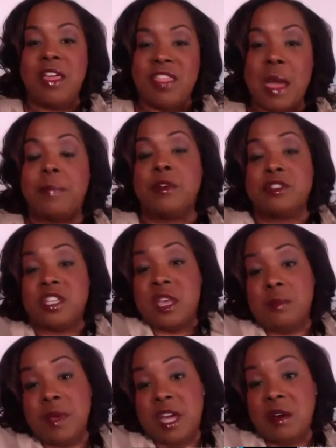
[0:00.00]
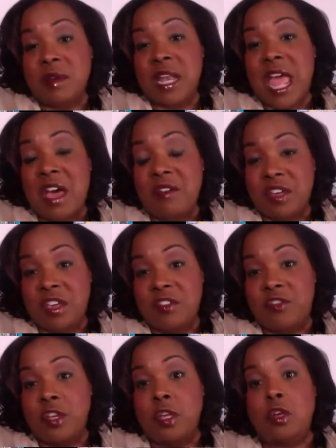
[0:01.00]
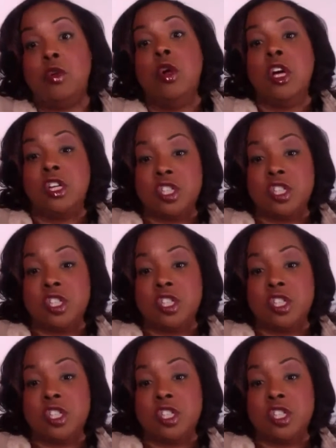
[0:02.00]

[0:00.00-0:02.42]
that person can become an advocate for you